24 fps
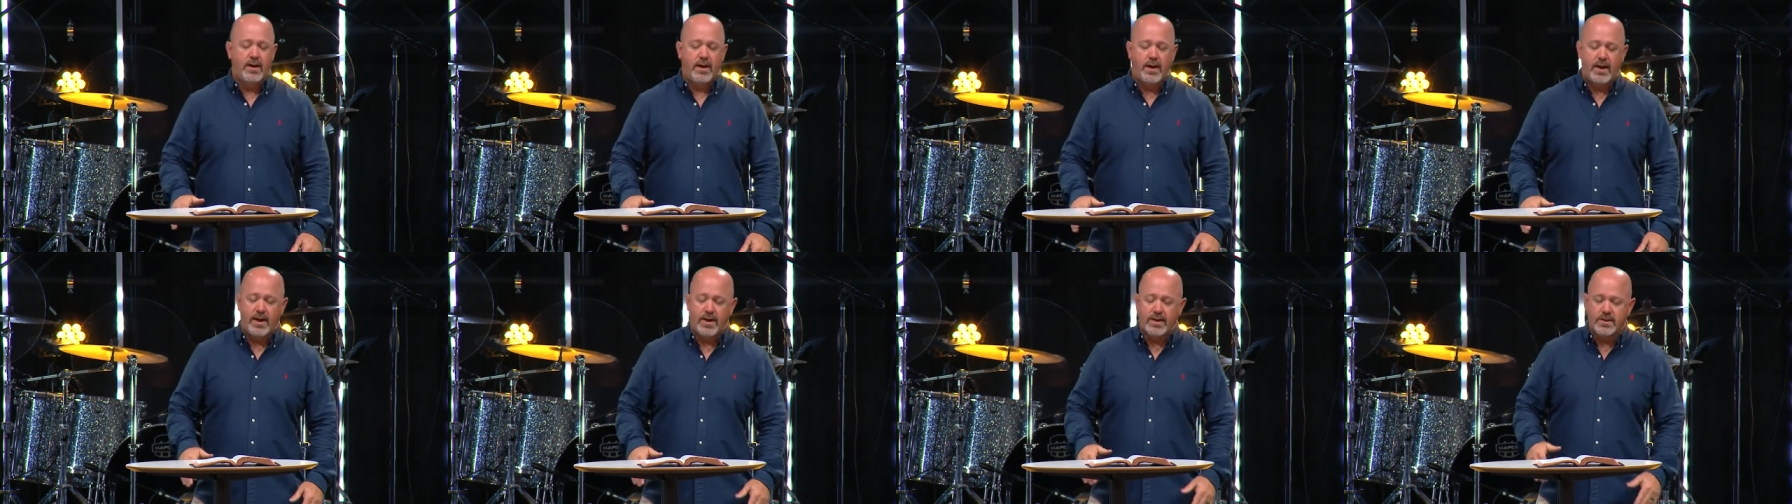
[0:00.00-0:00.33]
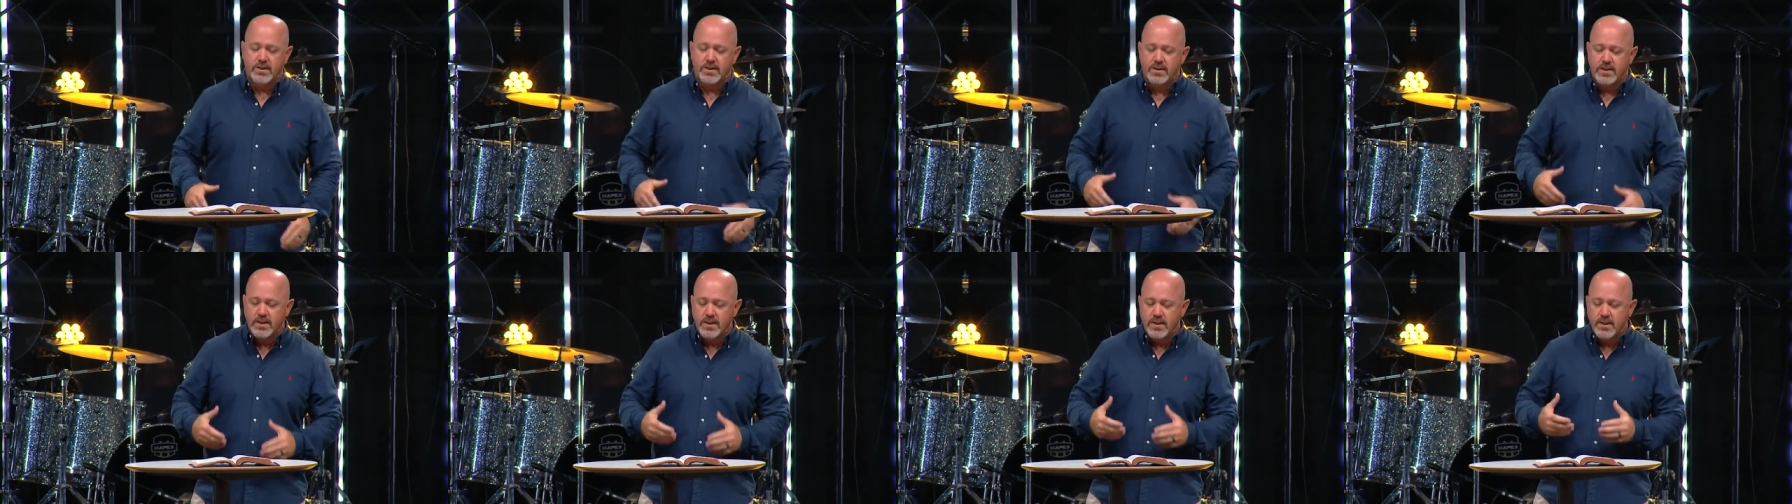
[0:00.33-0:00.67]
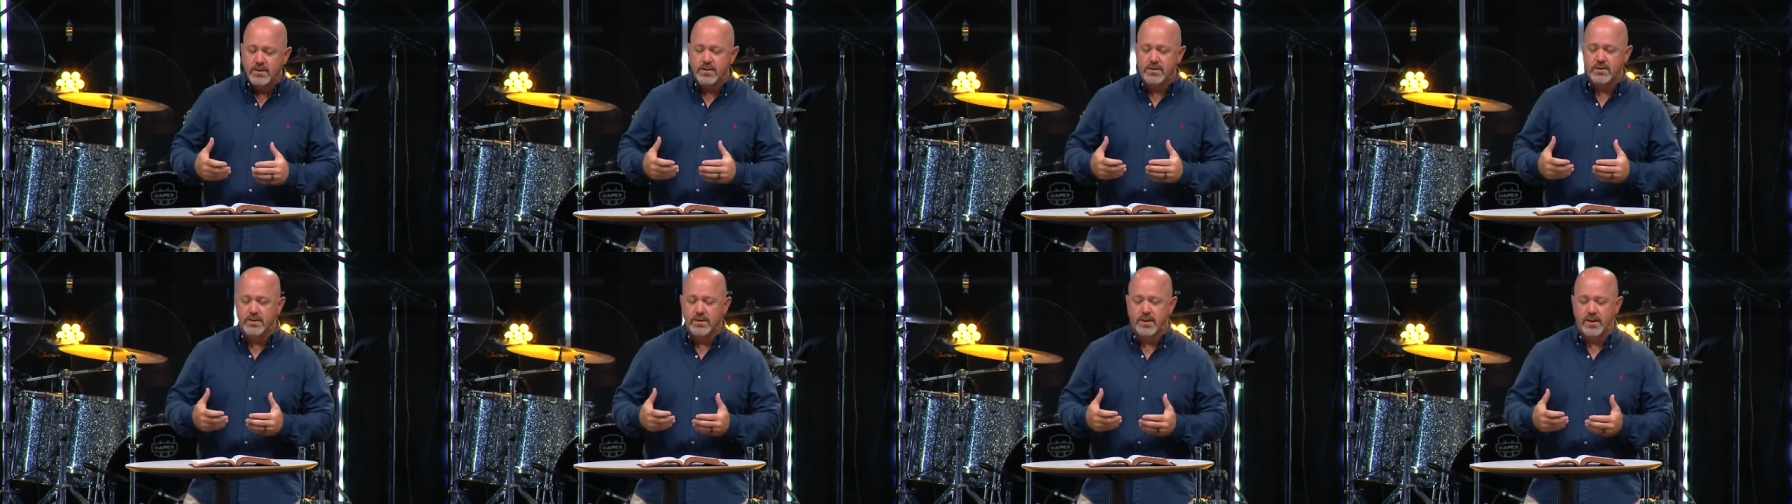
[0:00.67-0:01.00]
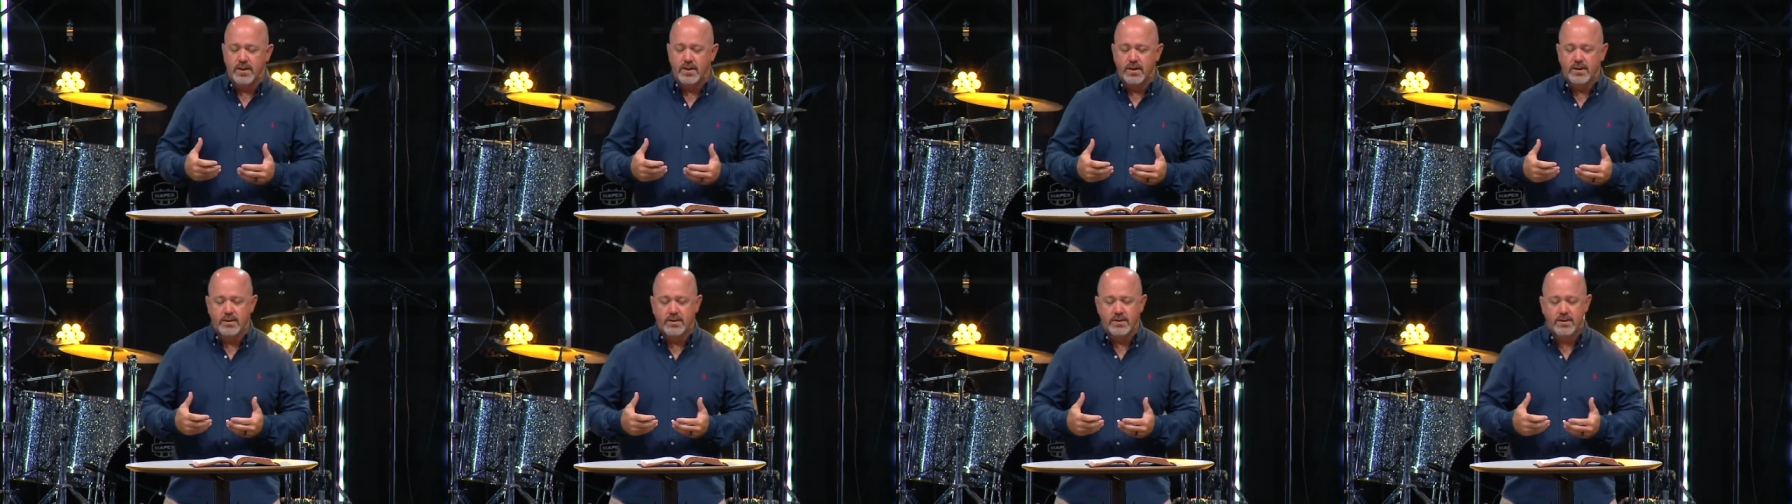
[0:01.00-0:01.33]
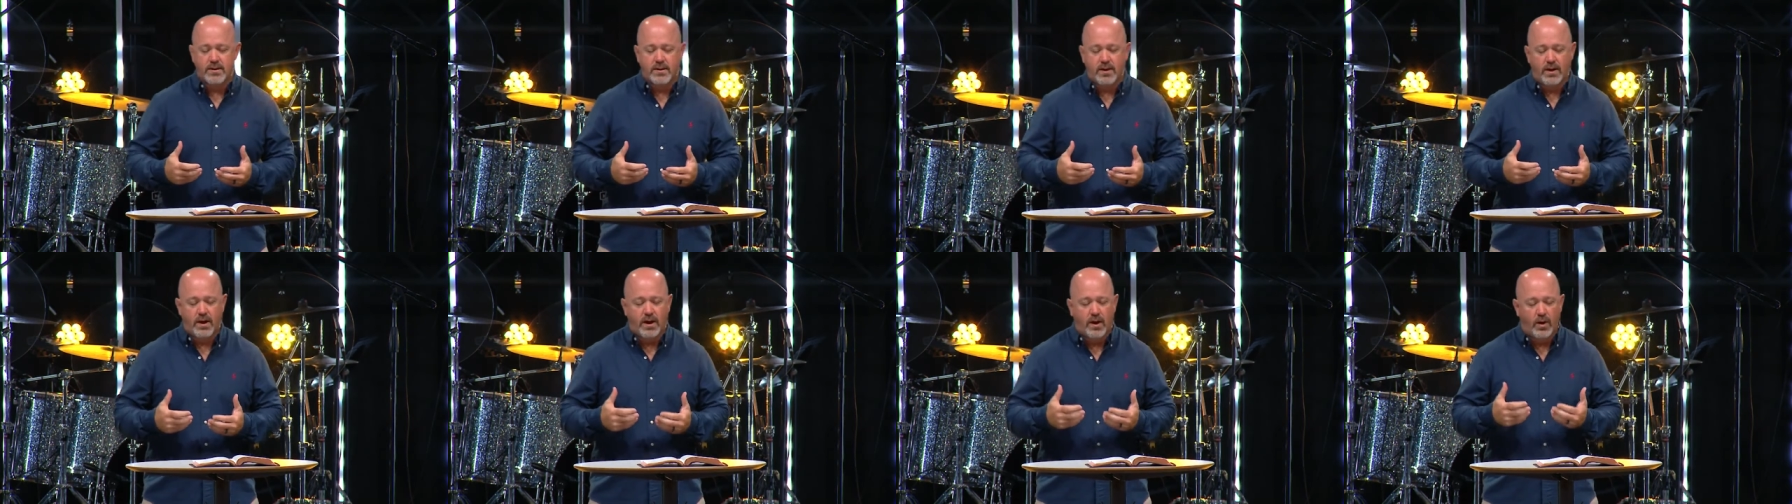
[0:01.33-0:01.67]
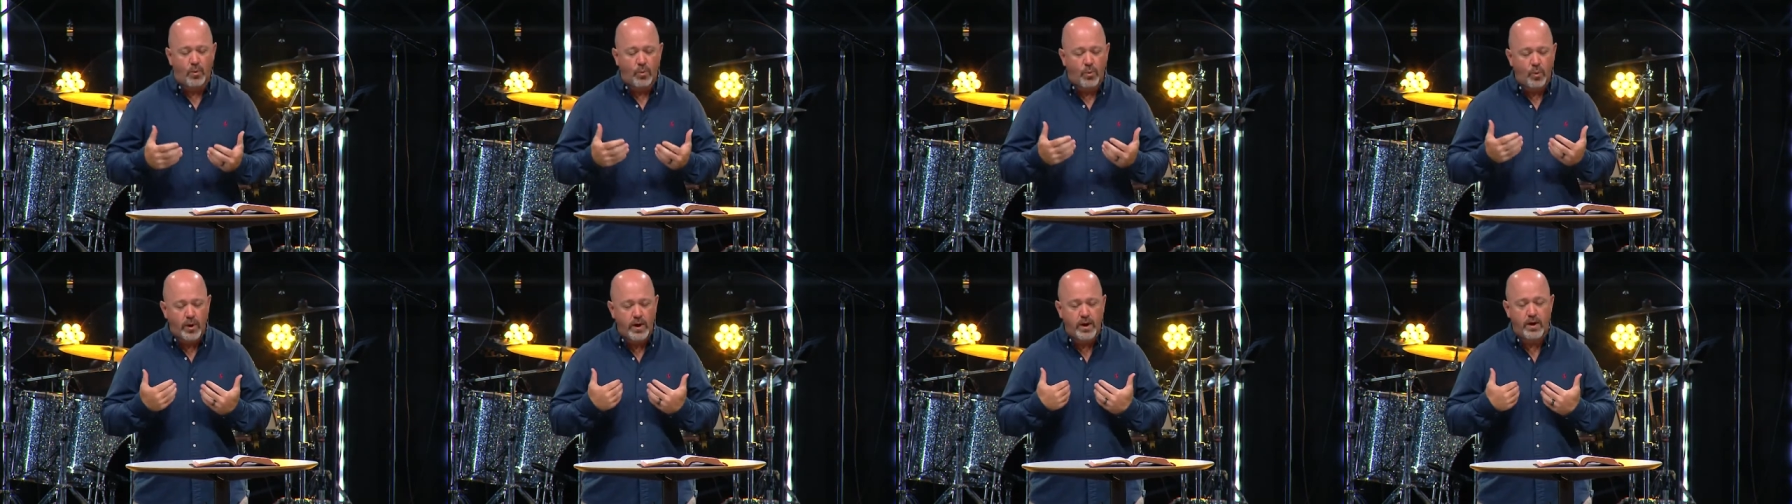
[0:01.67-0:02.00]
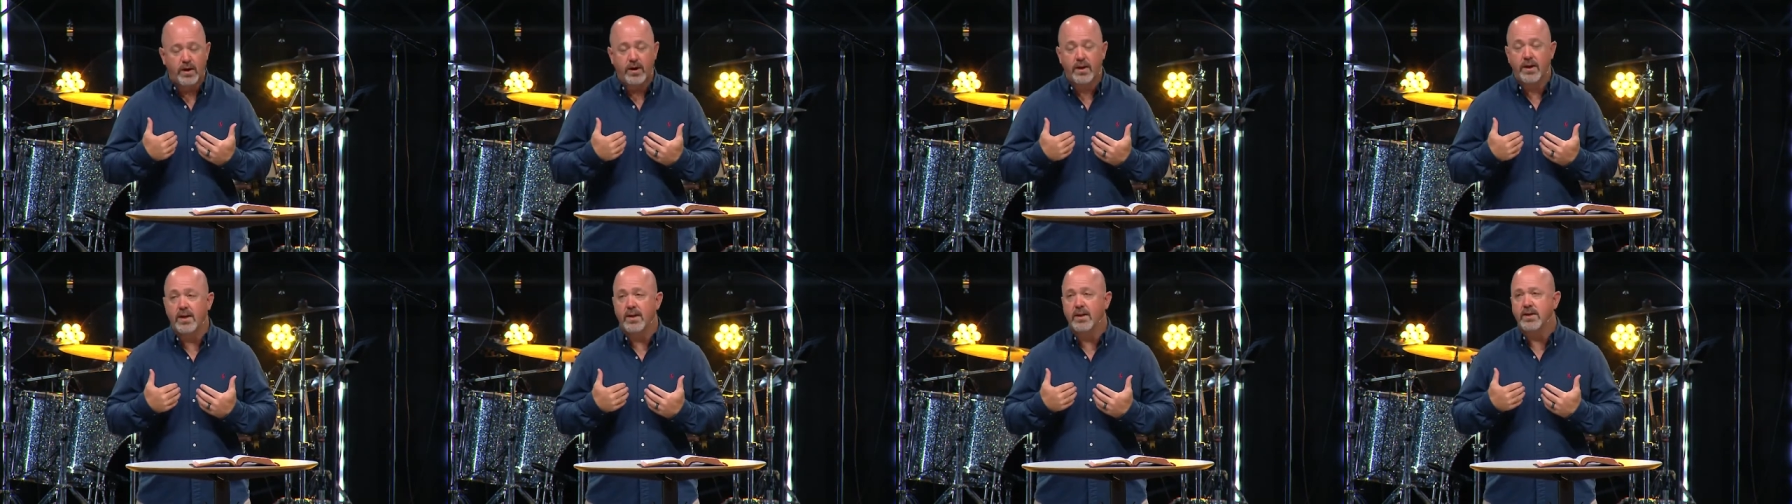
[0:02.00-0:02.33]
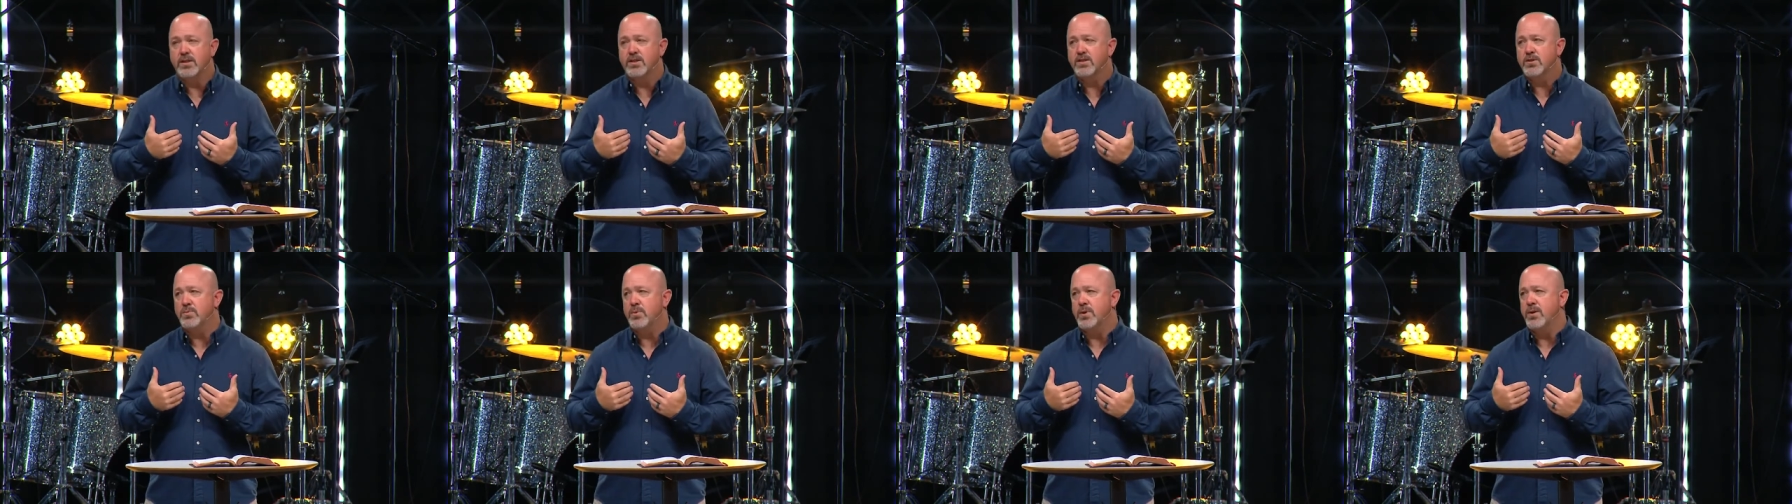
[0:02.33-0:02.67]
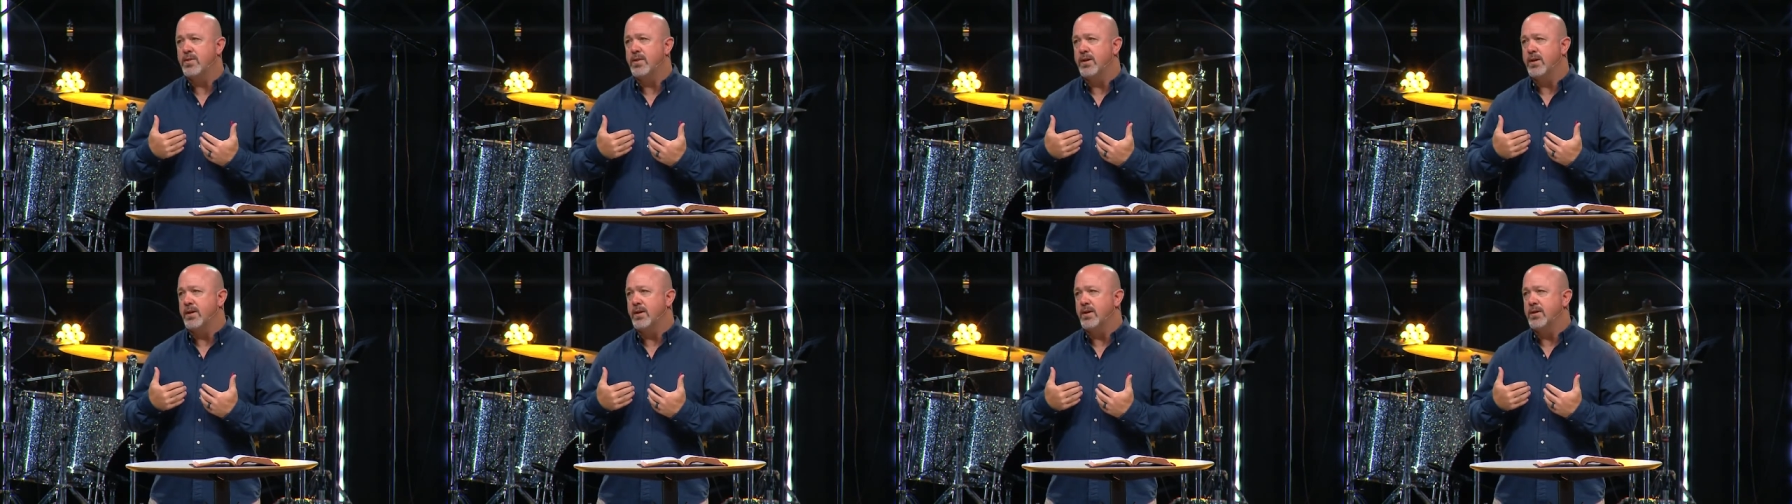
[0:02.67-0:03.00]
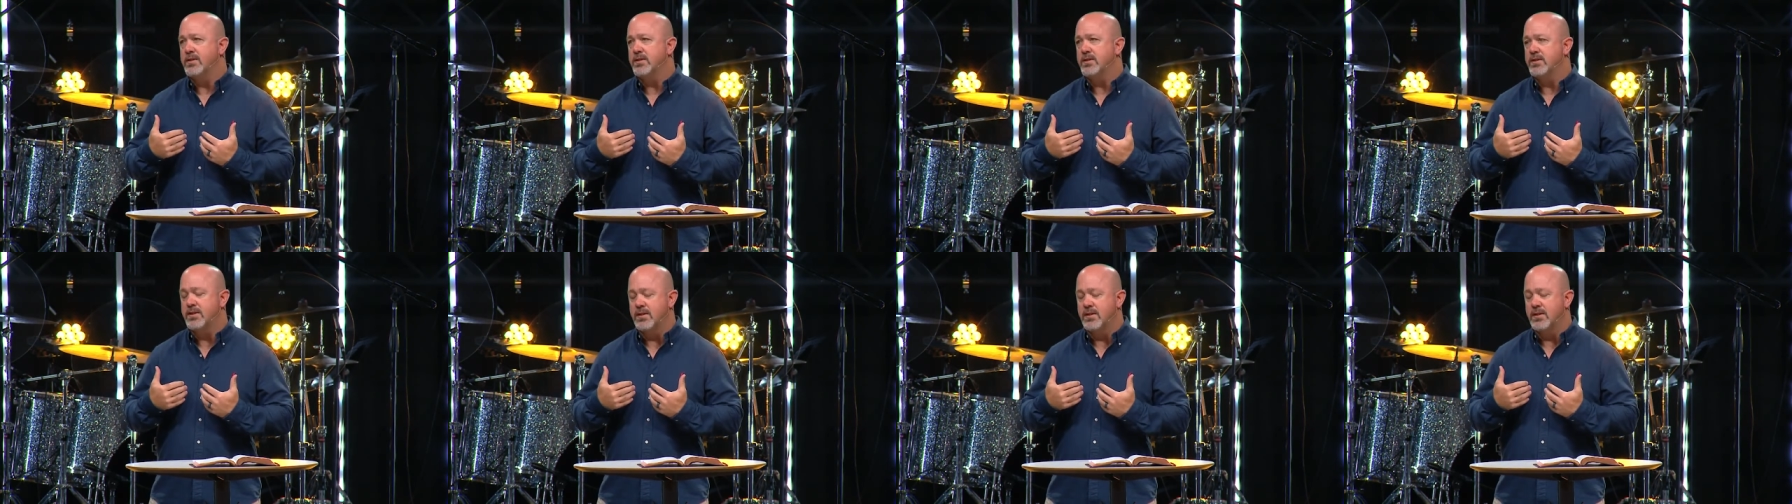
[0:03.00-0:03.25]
has yielded a weariness within us